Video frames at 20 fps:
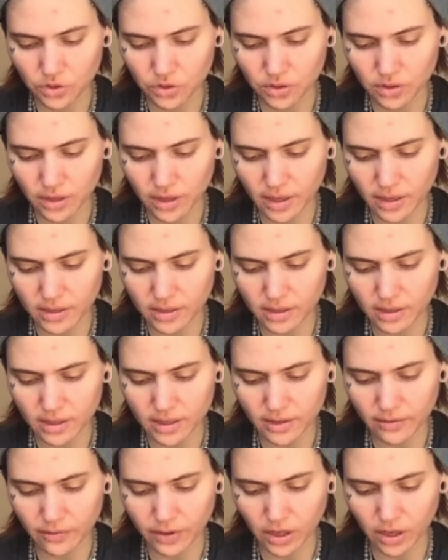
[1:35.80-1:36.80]
is a
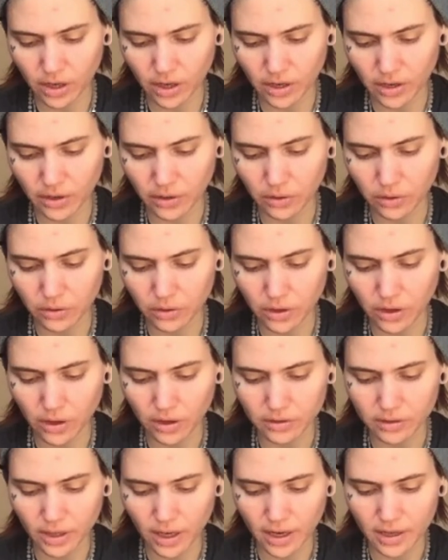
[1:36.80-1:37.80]
different article
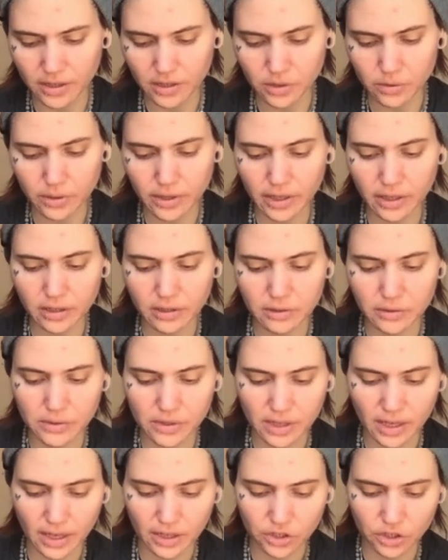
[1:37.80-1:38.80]
called Auditory
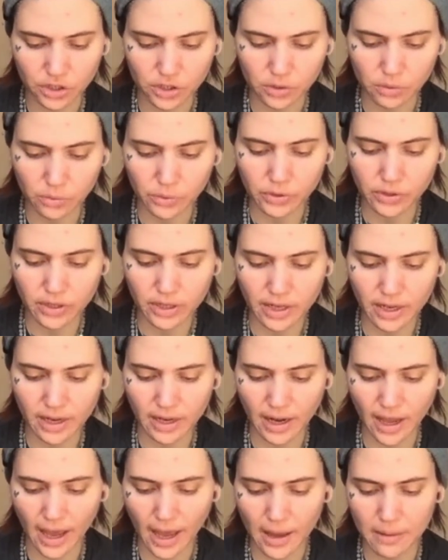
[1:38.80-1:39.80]
Hallucinations Rooted
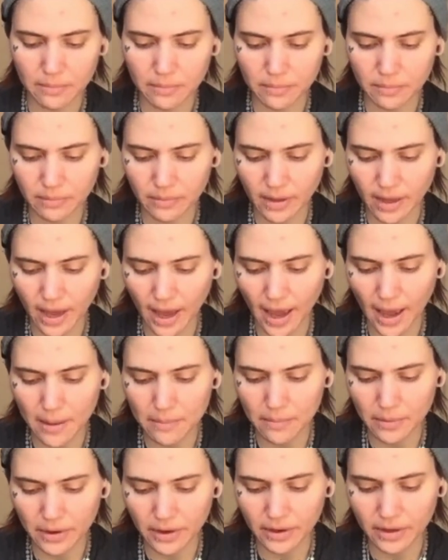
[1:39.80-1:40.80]
in
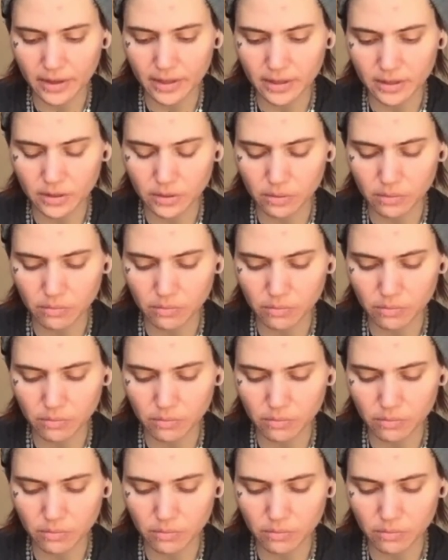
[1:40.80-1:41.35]
Aberrant